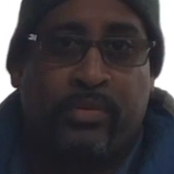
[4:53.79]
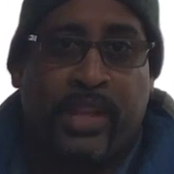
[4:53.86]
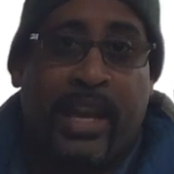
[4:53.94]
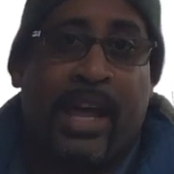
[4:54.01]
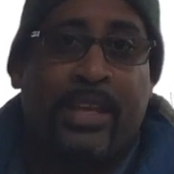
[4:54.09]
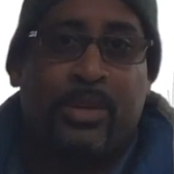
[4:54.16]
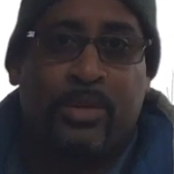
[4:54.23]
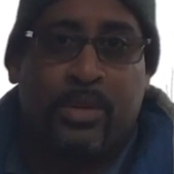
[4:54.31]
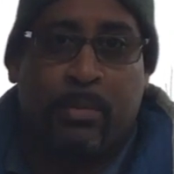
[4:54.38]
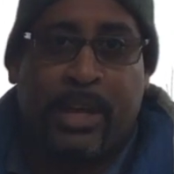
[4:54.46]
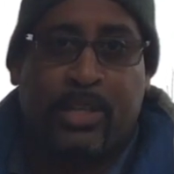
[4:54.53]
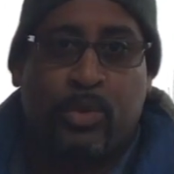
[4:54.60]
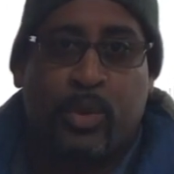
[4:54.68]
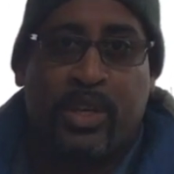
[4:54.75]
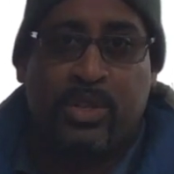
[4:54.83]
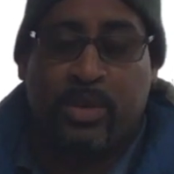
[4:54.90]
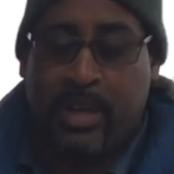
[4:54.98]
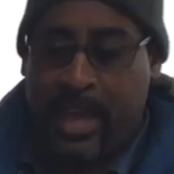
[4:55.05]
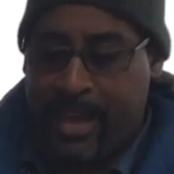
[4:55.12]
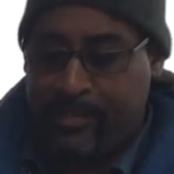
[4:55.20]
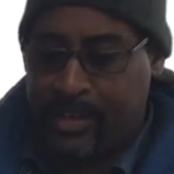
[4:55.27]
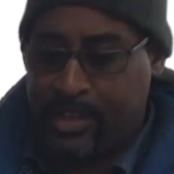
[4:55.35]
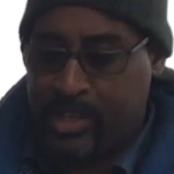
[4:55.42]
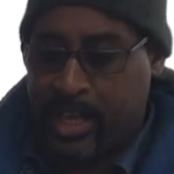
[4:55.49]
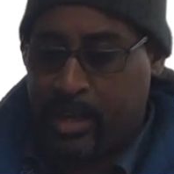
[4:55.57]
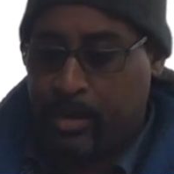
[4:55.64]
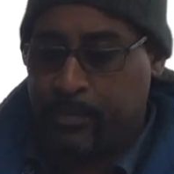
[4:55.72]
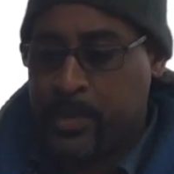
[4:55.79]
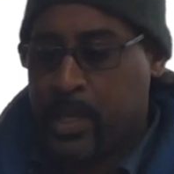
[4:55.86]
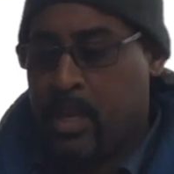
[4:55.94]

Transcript: that I use on my 22.5-inch kettle.